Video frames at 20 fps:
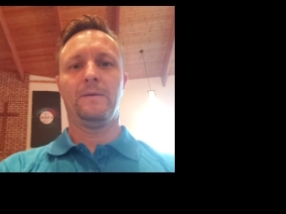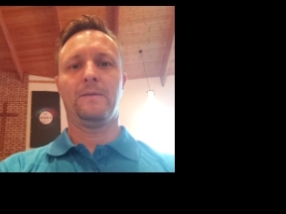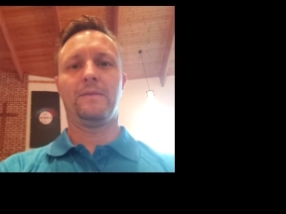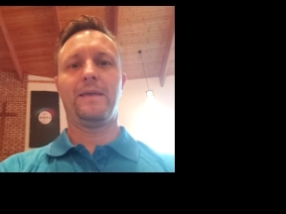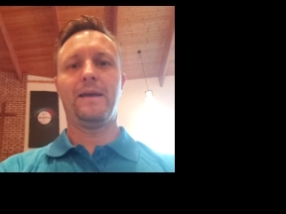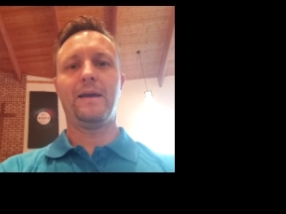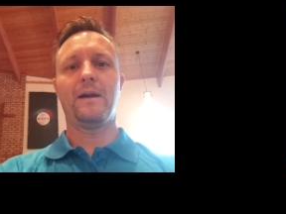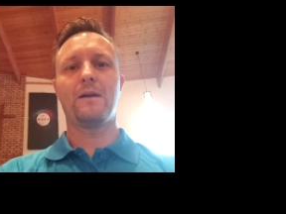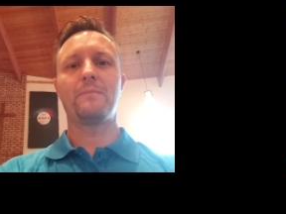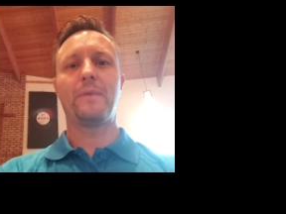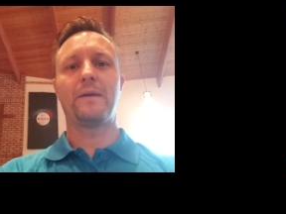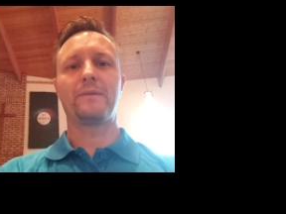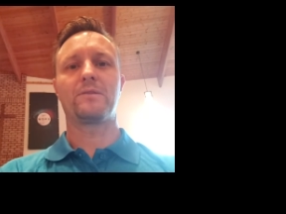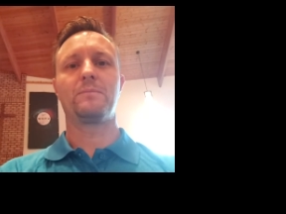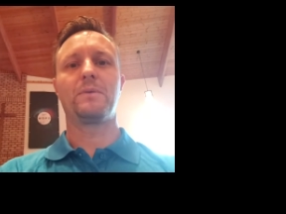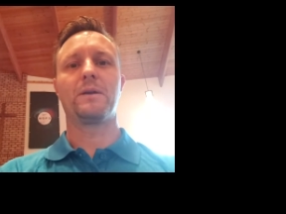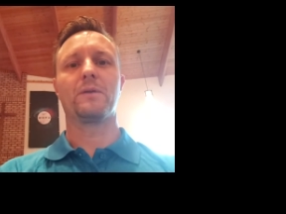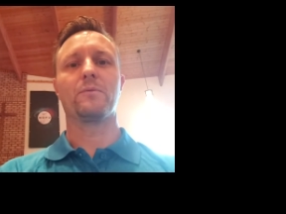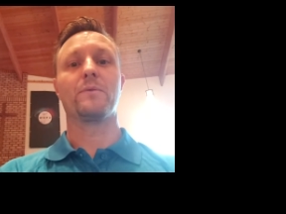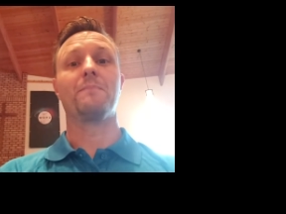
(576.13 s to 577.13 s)
they are meant
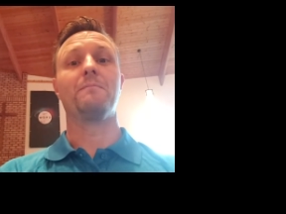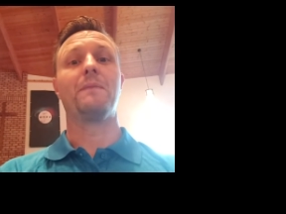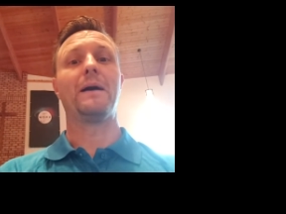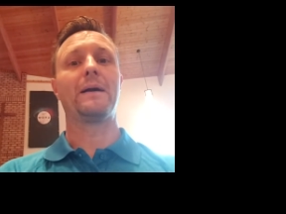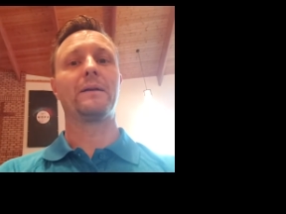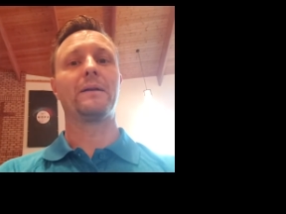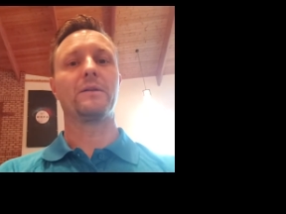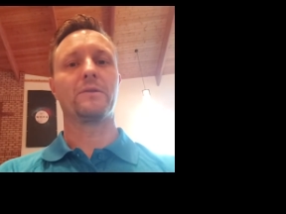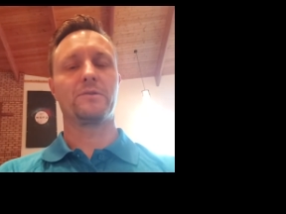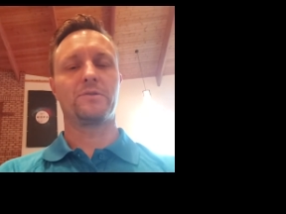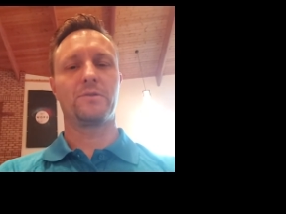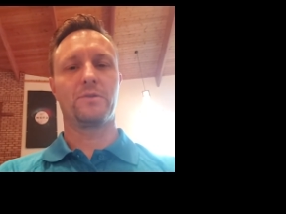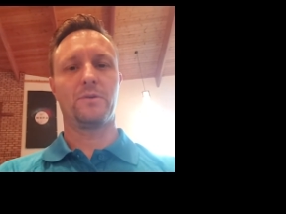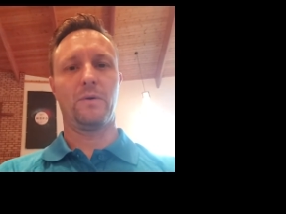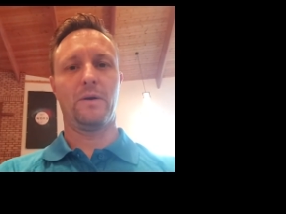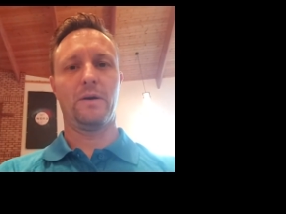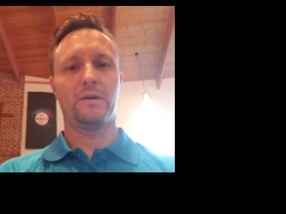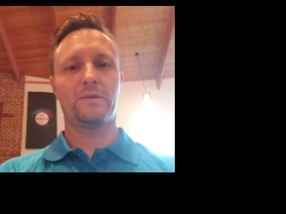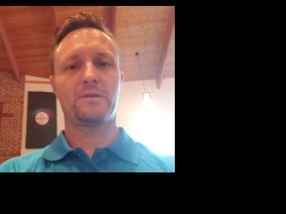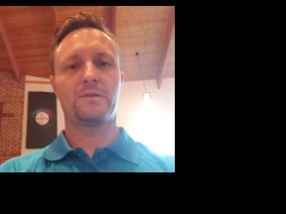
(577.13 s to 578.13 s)
to be a reminder
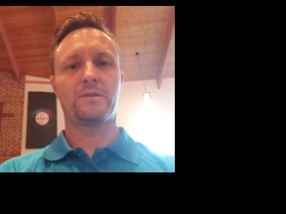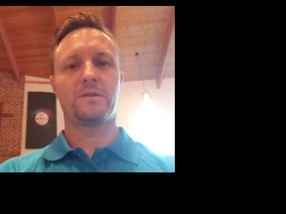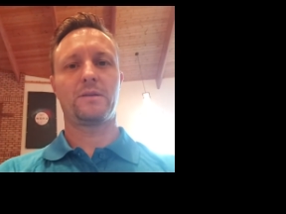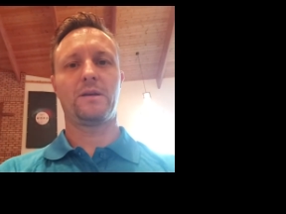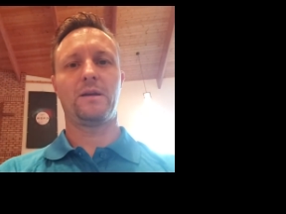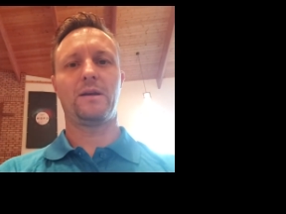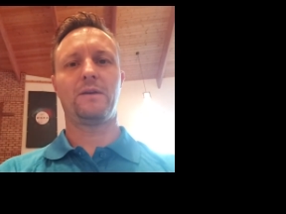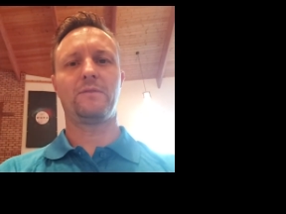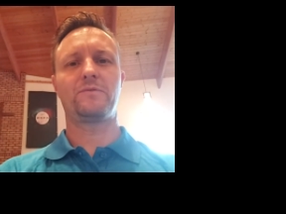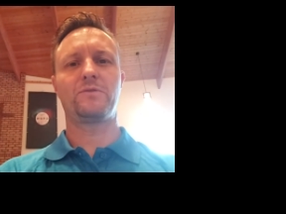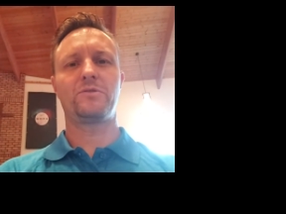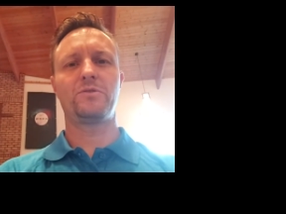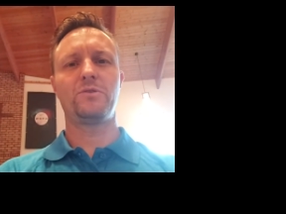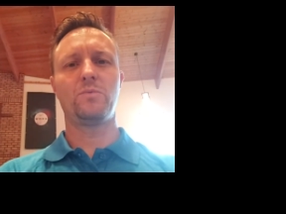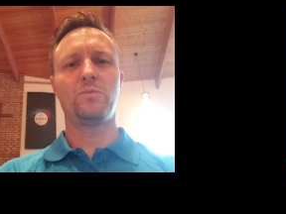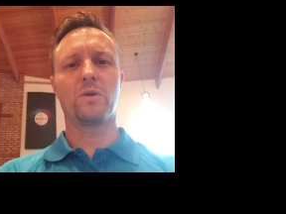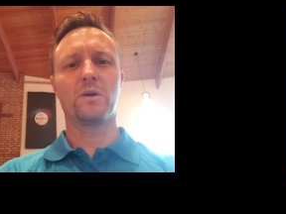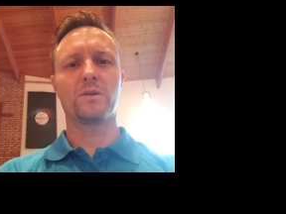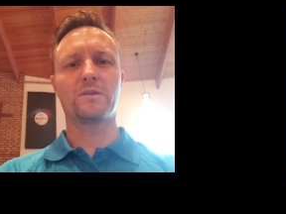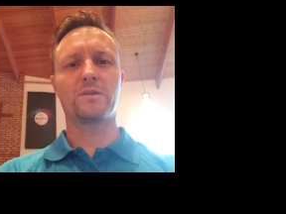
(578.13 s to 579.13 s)
to us of
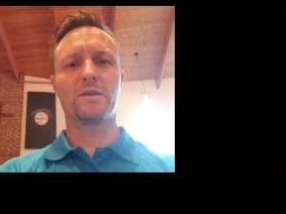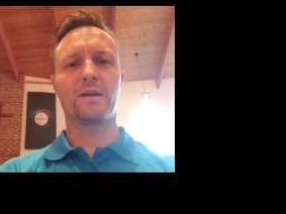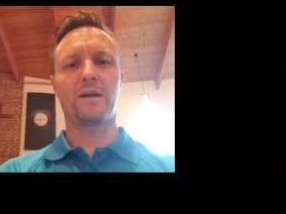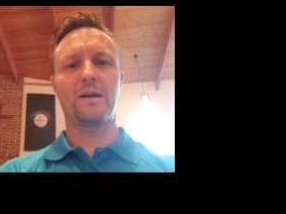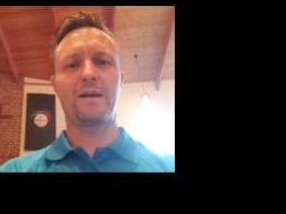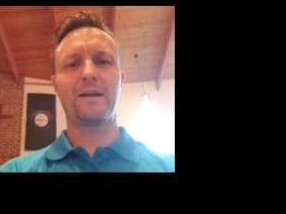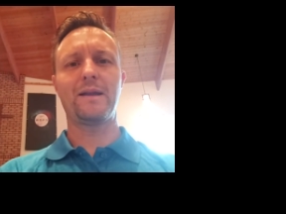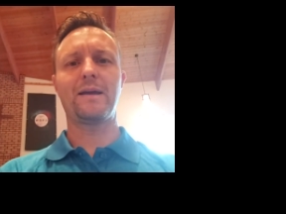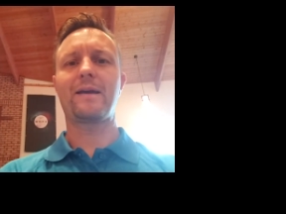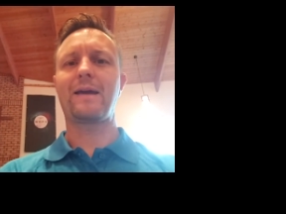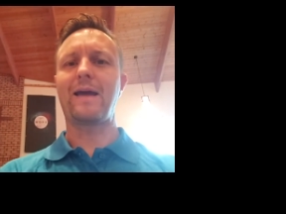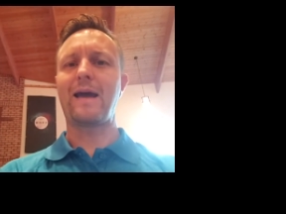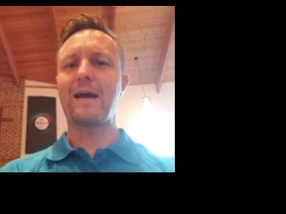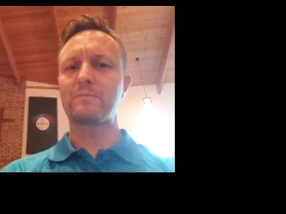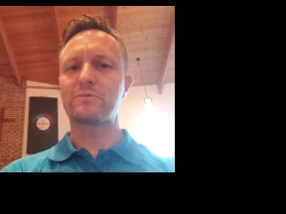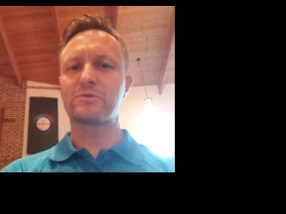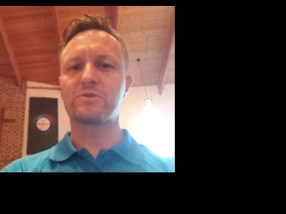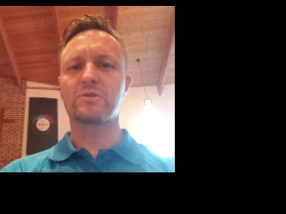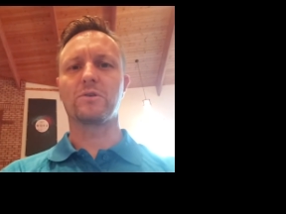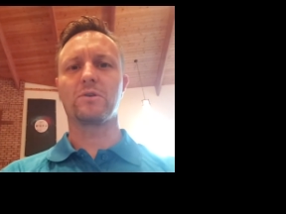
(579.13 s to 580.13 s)
two words that kind of
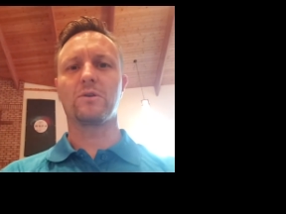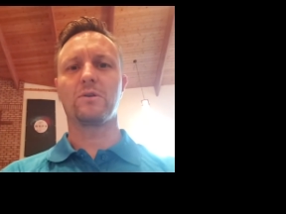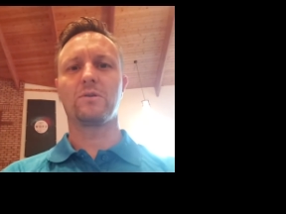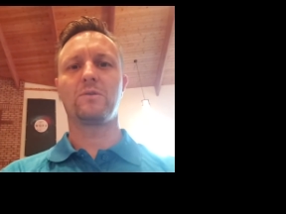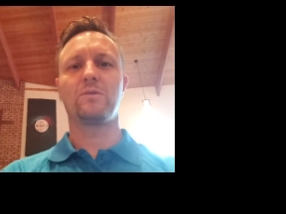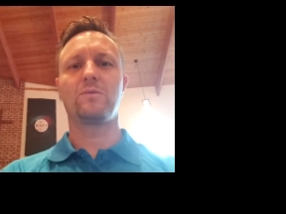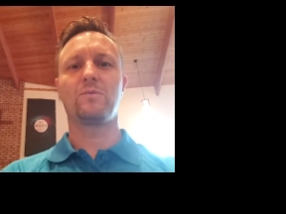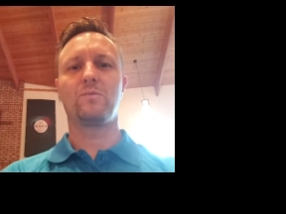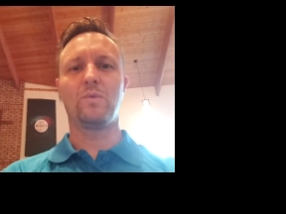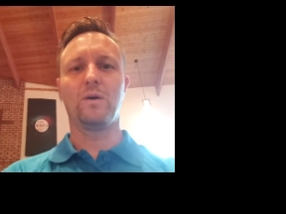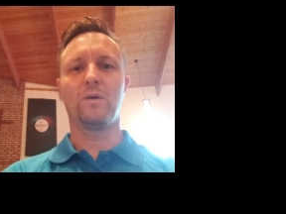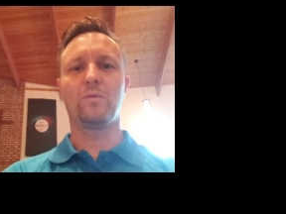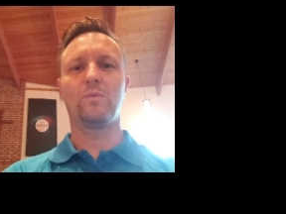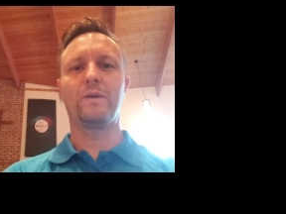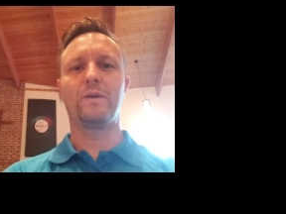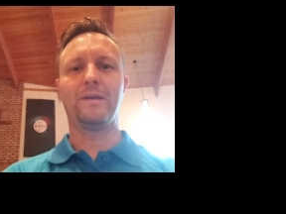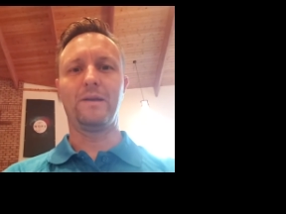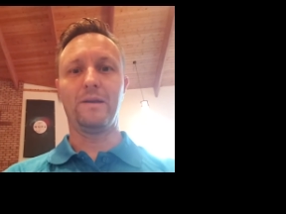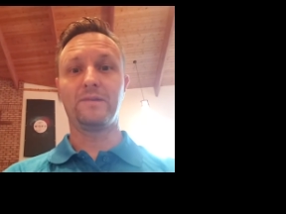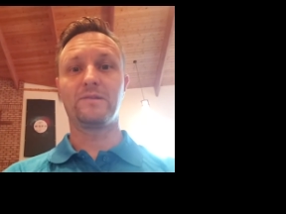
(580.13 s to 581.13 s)
capture what
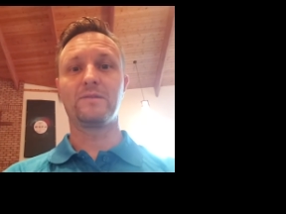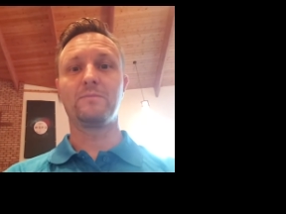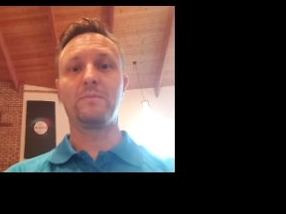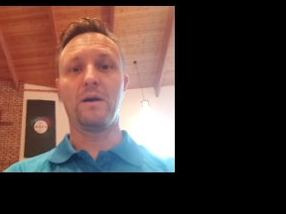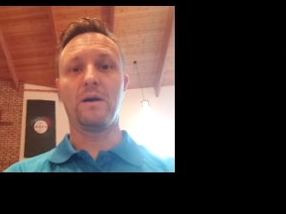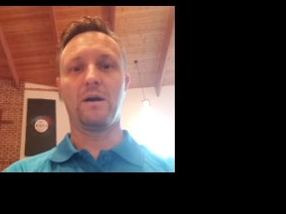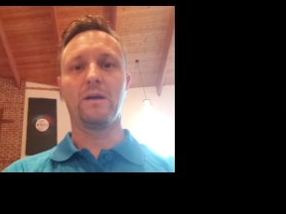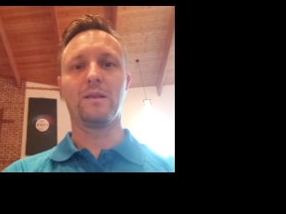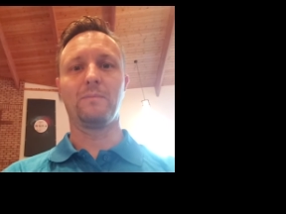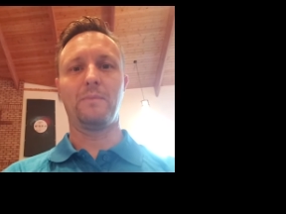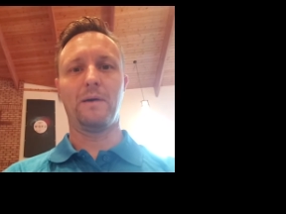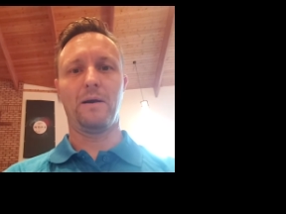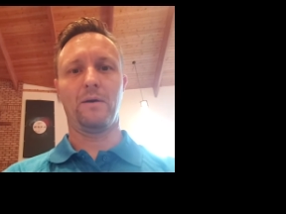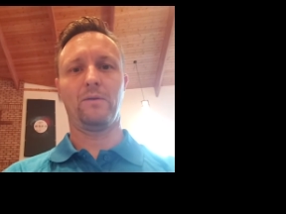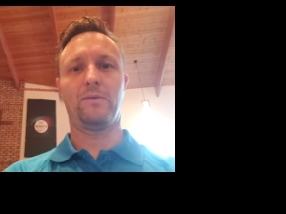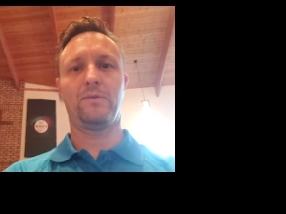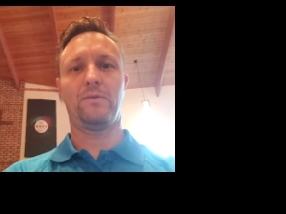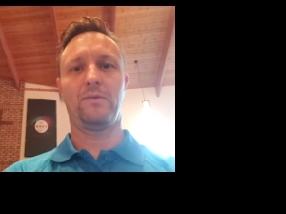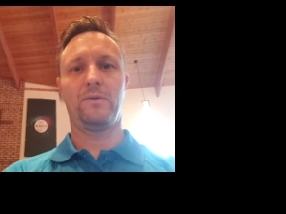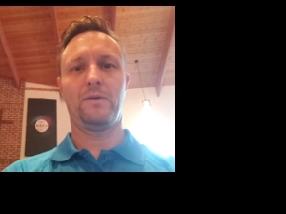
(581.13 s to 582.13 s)
we need to be all
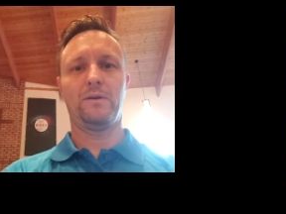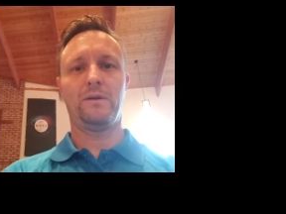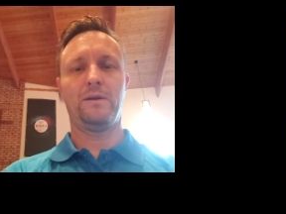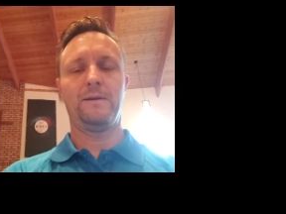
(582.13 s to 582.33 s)
about.